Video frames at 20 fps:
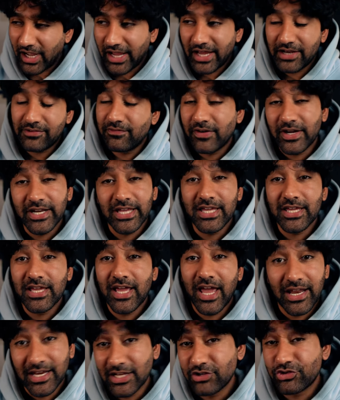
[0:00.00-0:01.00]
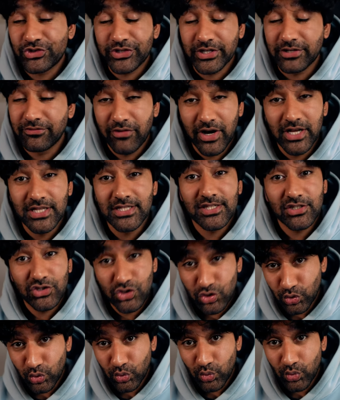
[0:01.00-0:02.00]
I had funny and interesting friends
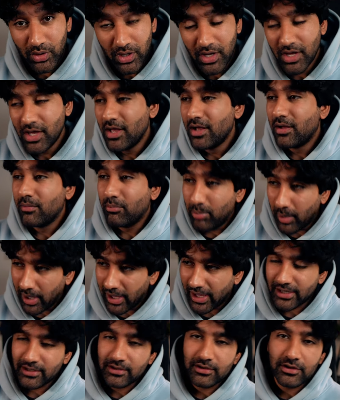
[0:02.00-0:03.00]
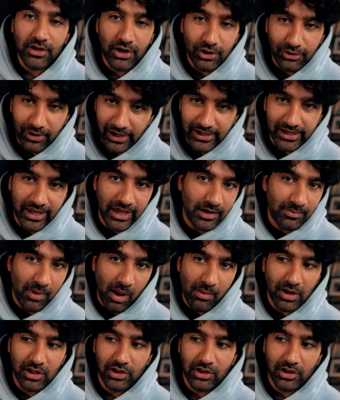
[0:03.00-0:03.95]
too. But, you know, I cared about my